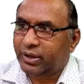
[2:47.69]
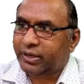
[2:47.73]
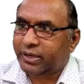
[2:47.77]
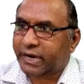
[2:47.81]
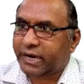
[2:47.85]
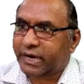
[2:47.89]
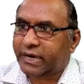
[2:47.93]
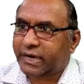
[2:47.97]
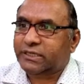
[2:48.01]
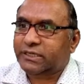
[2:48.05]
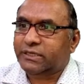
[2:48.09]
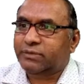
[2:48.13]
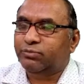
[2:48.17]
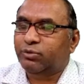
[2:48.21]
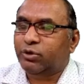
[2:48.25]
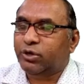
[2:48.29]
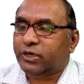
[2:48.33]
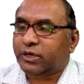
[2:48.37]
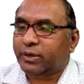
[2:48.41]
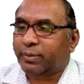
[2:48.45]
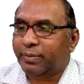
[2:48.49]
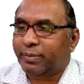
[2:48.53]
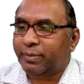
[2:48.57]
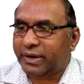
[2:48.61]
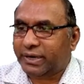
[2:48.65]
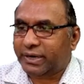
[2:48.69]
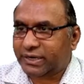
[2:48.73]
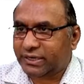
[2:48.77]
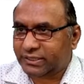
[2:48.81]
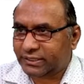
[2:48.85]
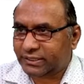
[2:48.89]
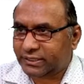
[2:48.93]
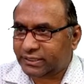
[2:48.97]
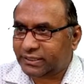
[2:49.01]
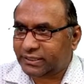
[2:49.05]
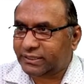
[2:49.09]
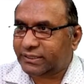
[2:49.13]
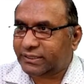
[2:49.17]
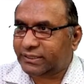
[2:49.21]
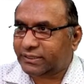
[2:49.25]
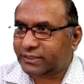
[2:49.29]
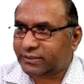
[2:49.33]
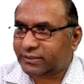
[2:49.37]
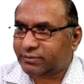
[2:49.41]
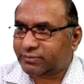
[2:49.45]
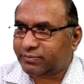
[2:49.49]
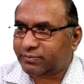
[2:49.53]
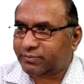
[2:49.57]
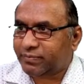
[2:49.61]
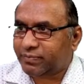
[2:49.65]
create symbolic
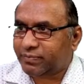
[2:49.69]
matrices,